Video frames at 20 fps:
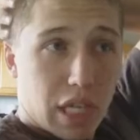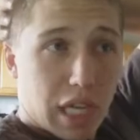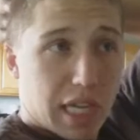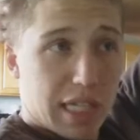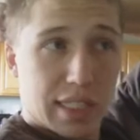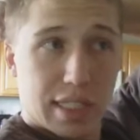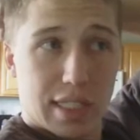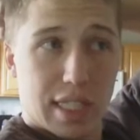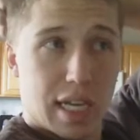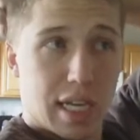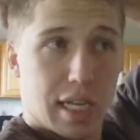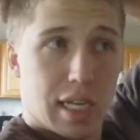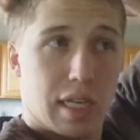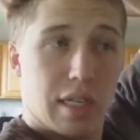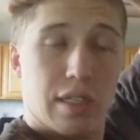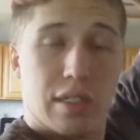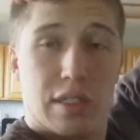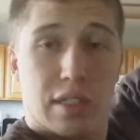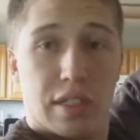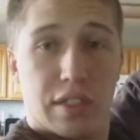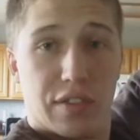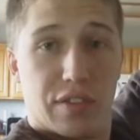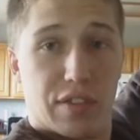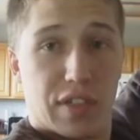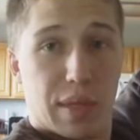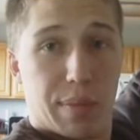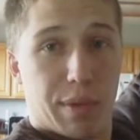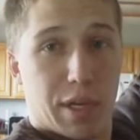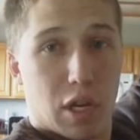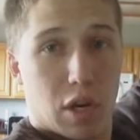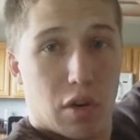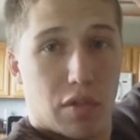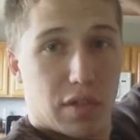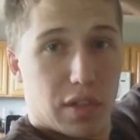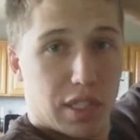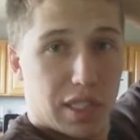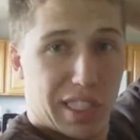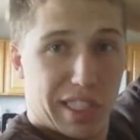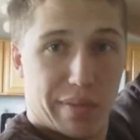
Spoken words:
I just kind of flip it over,